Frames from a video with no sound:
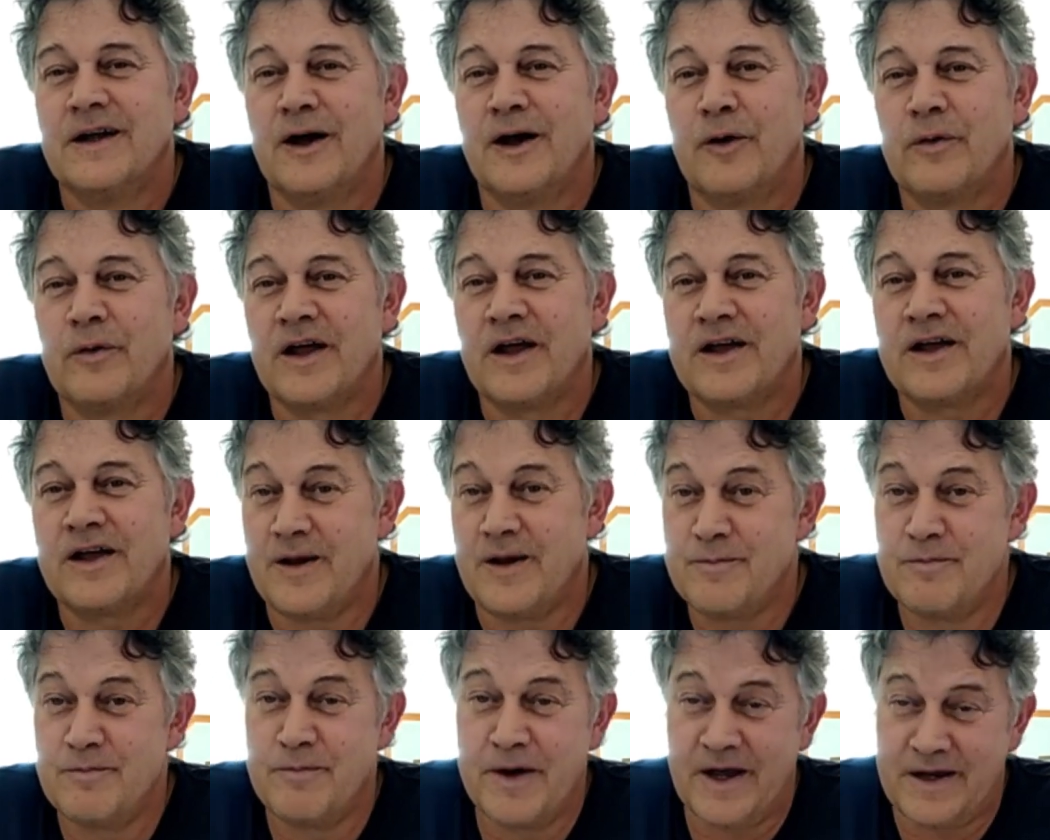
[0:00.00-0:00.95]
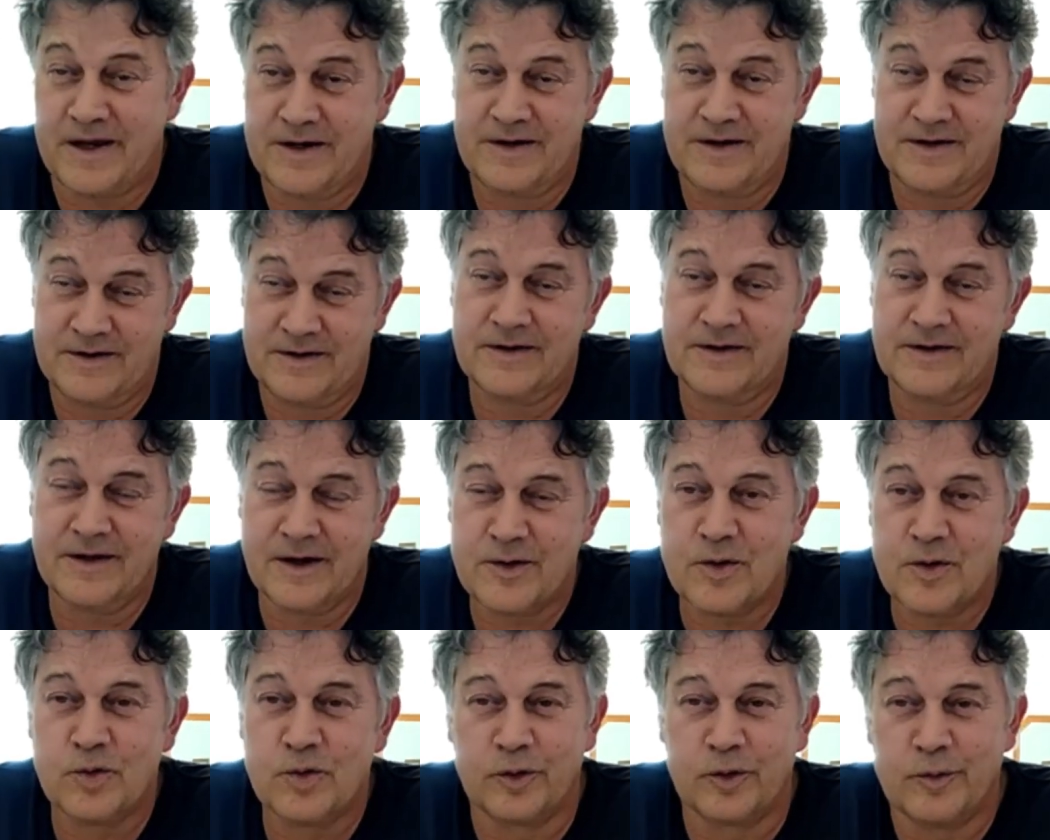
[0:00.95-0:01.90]
And when I came back, they
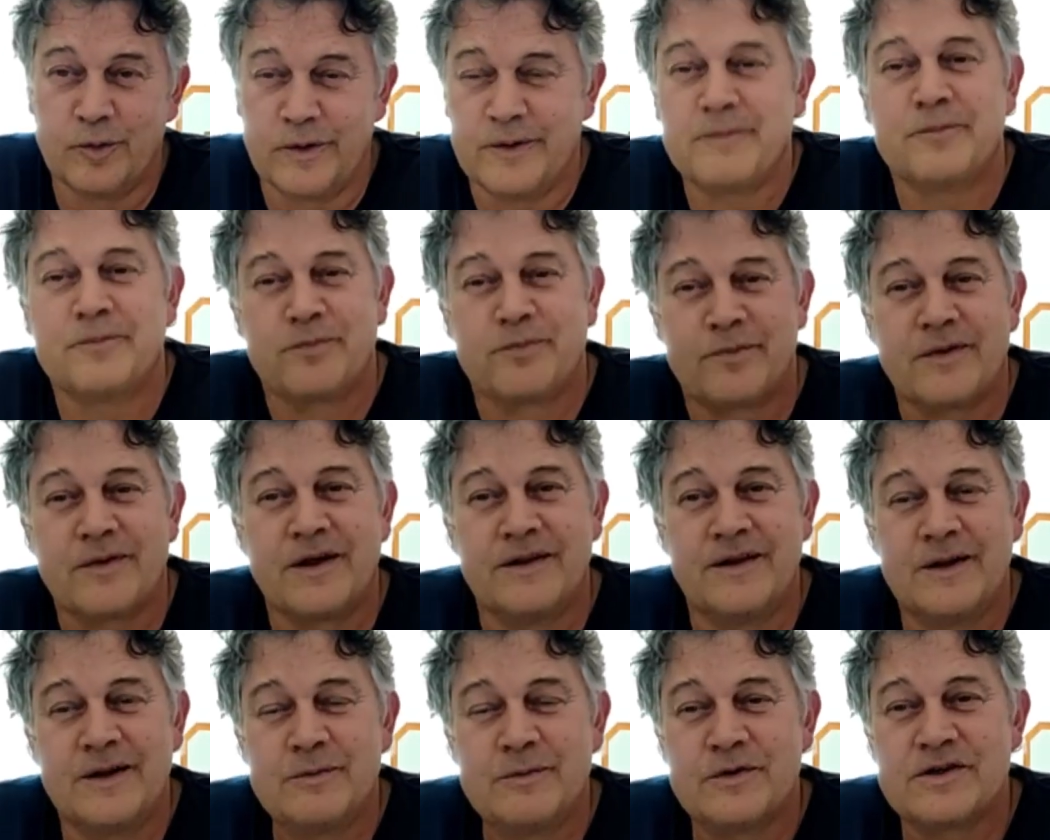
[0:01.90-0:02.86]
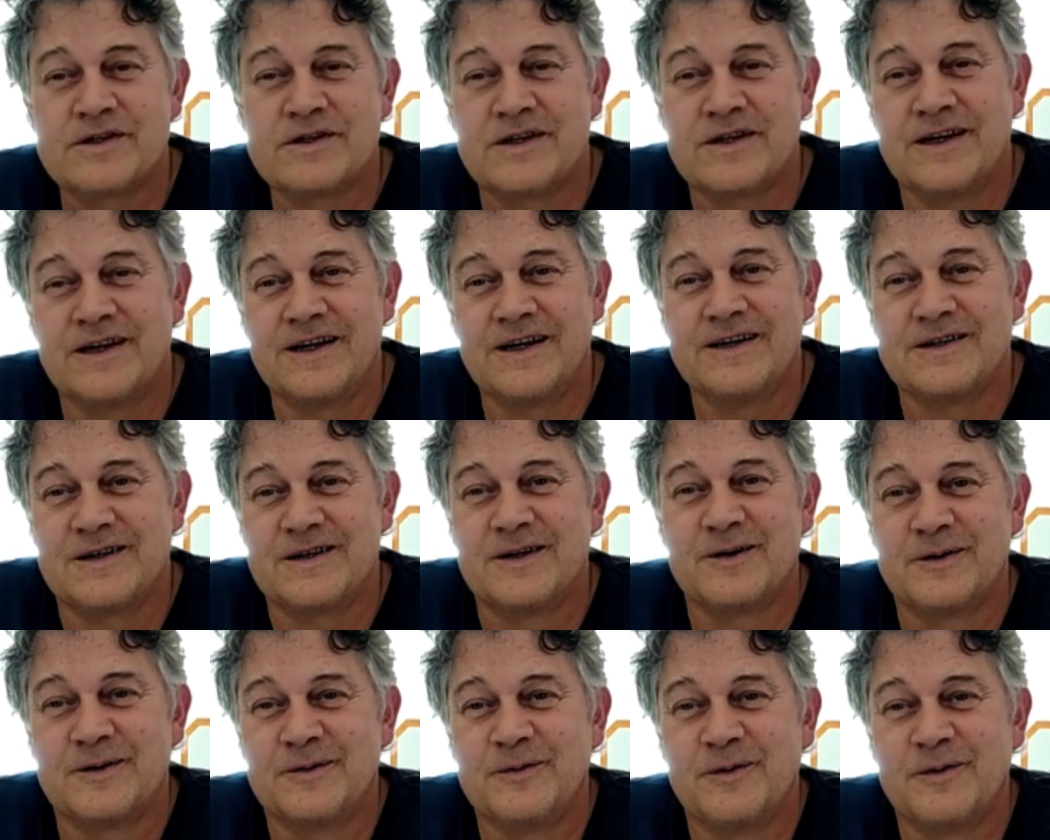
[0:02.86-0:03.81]
caught me. And that was the end
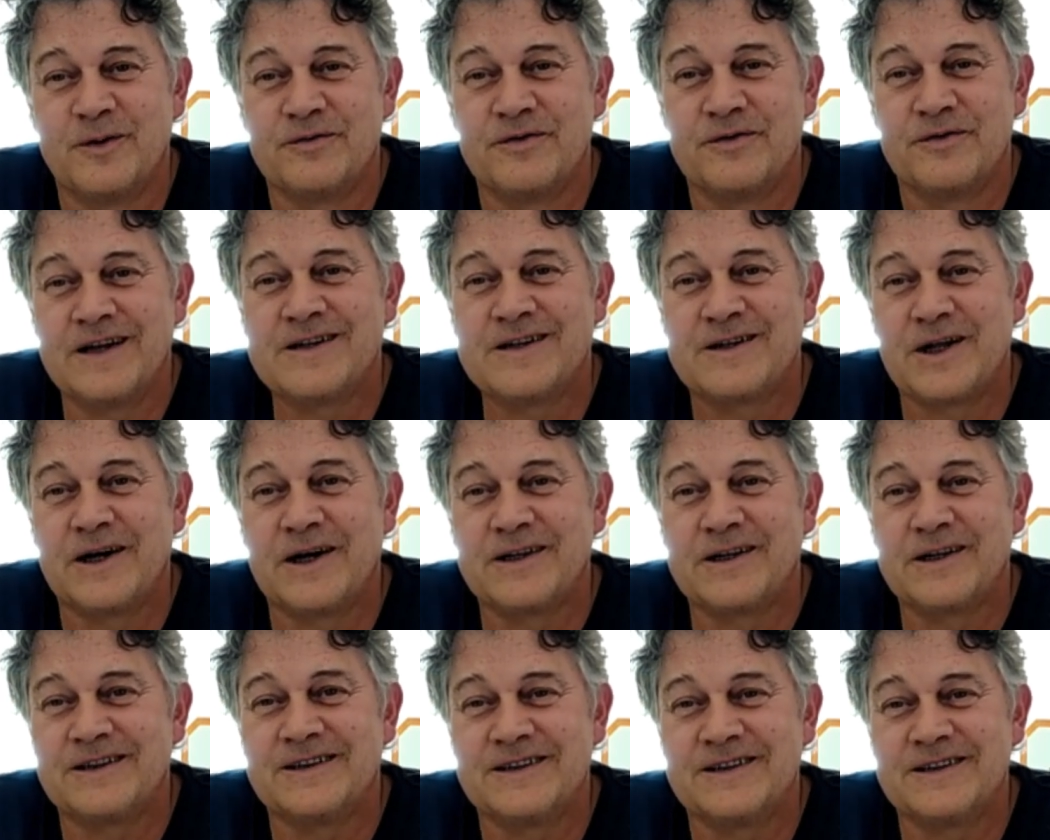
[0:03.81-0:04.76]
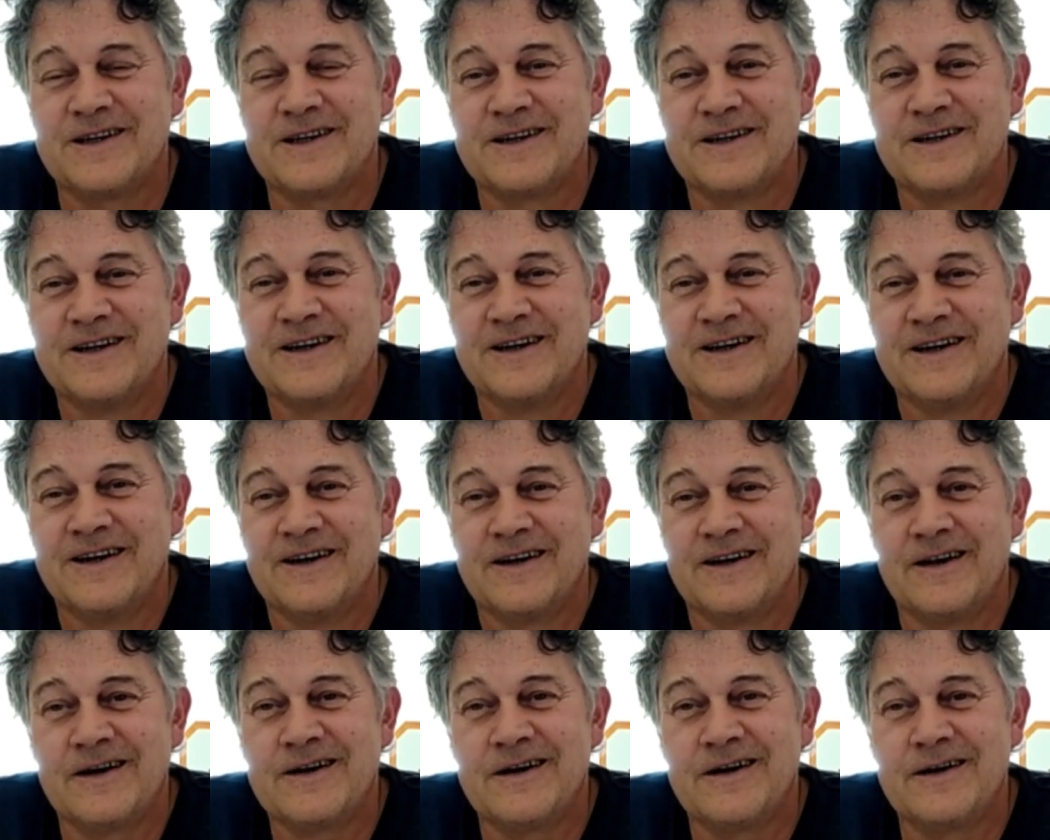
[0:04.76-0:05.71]
of that title.
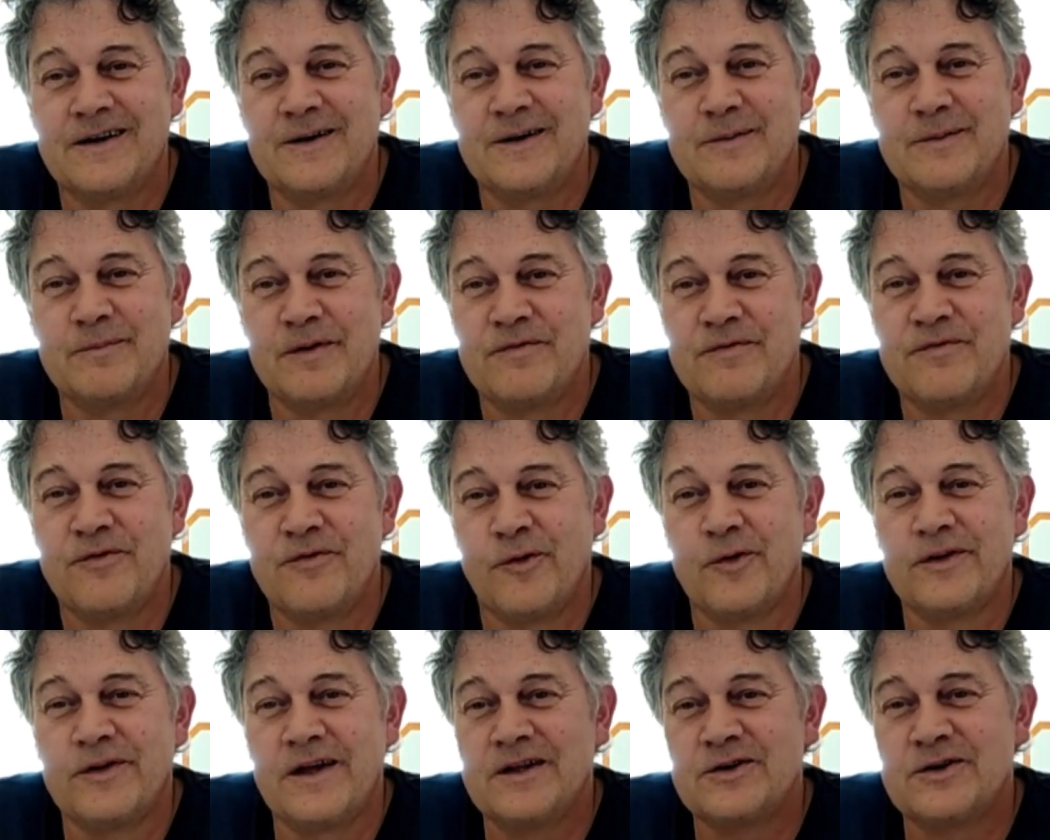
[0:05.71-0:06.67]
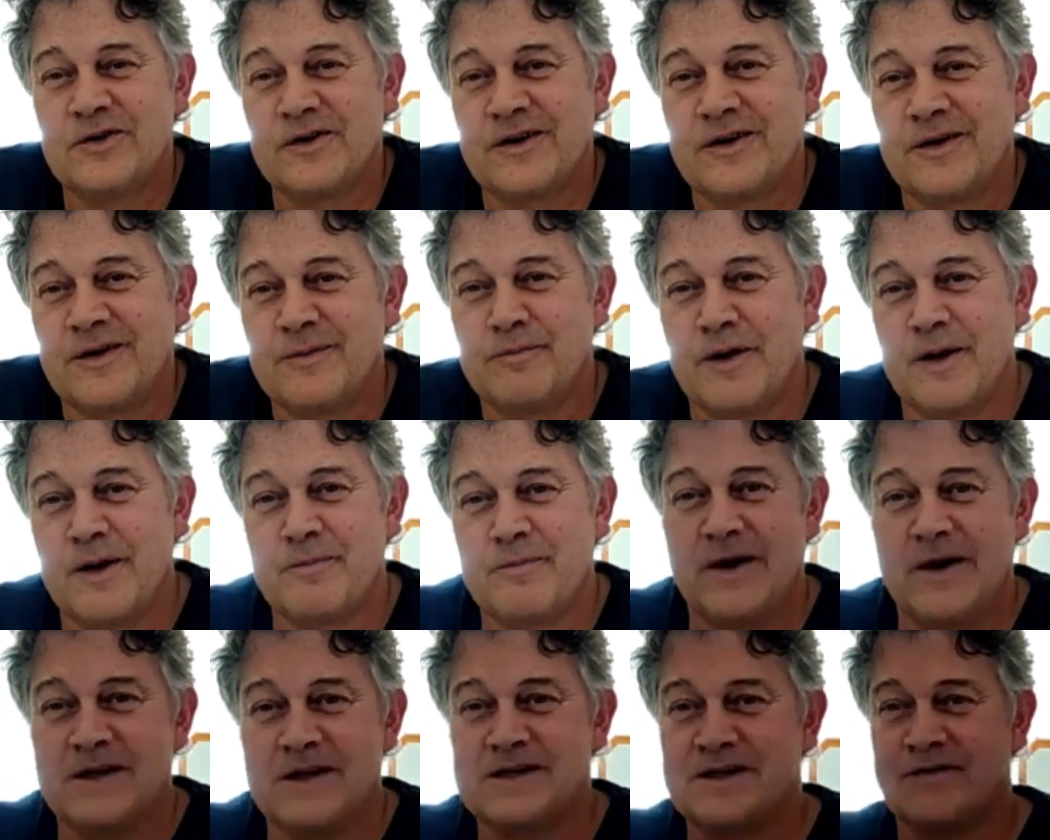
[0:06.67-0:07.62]
Luckily, before they took my
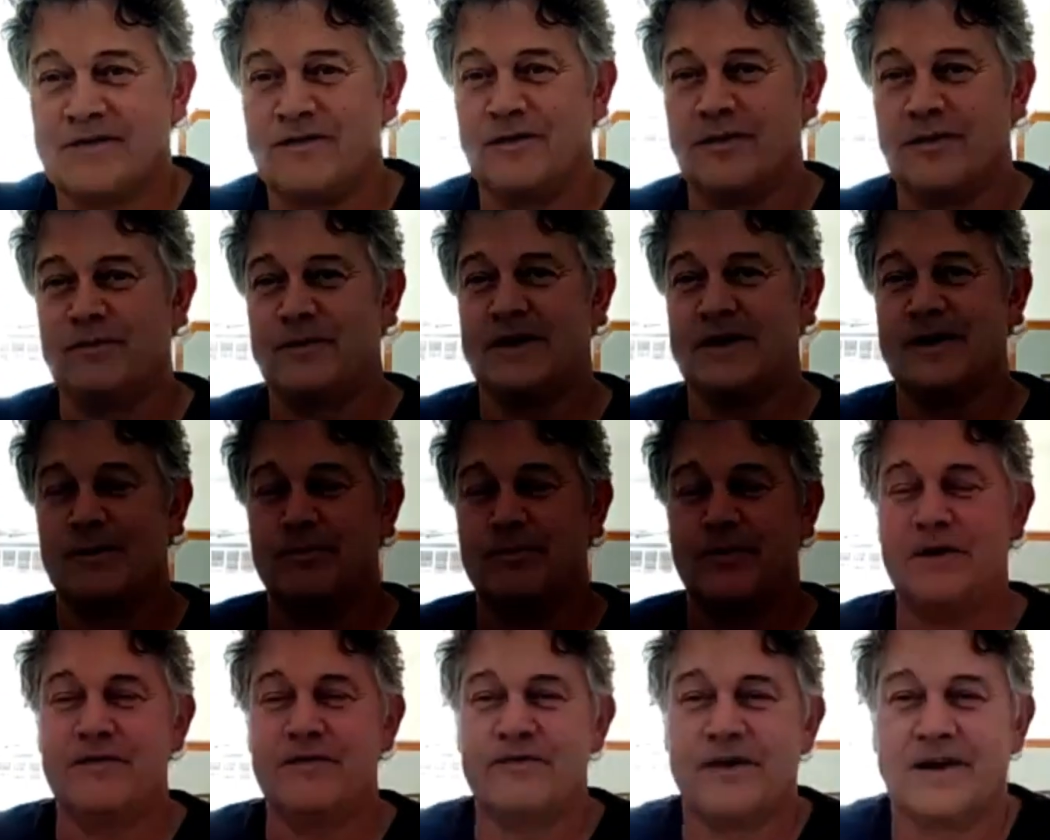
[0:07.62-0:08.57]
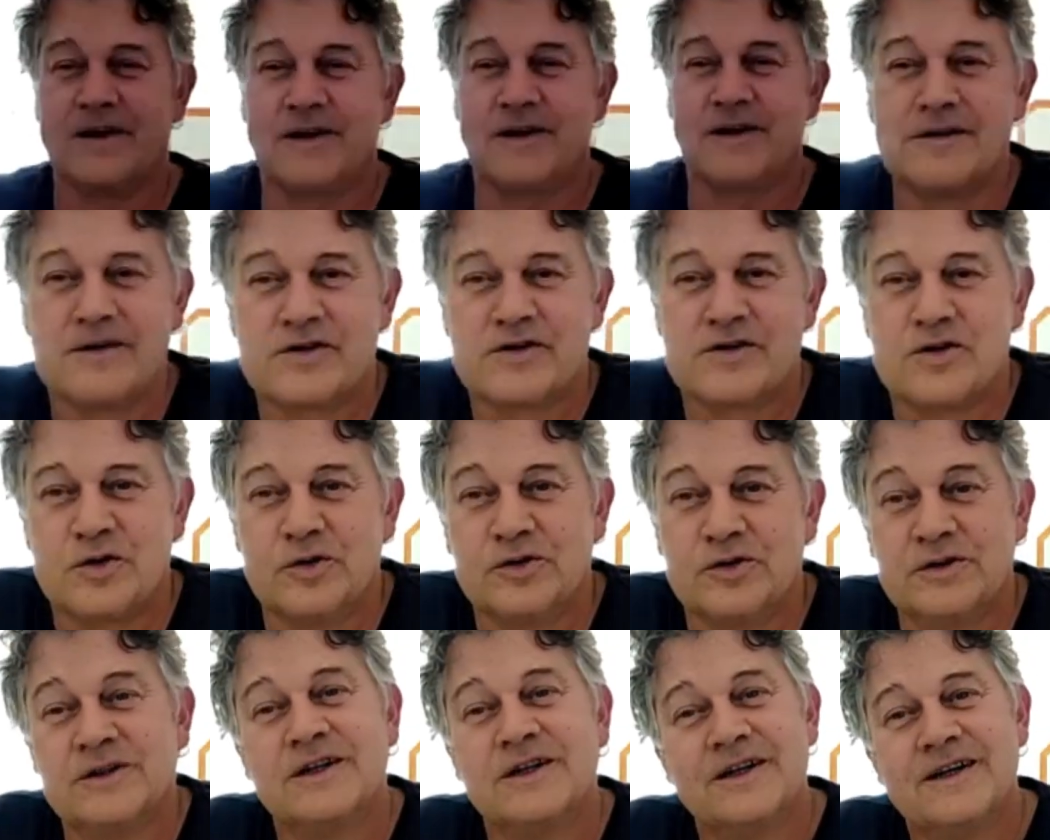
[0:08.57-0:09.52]
badge for being a prefect in the
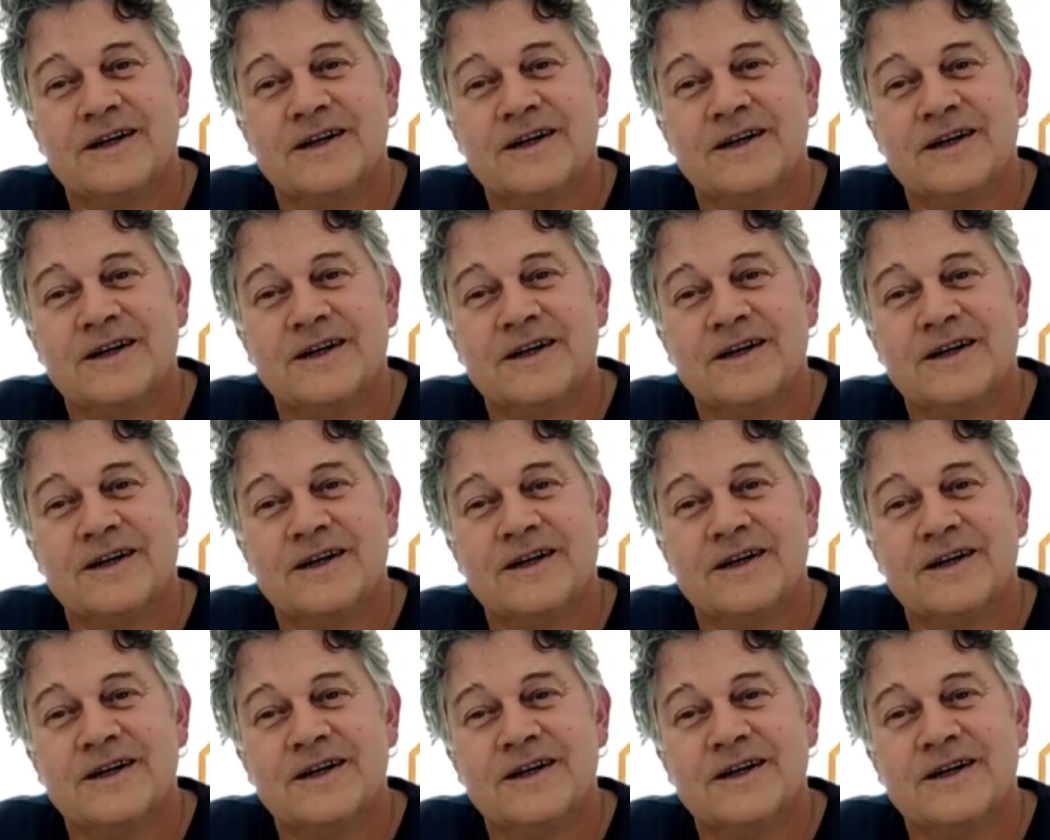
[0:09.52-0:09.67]
school,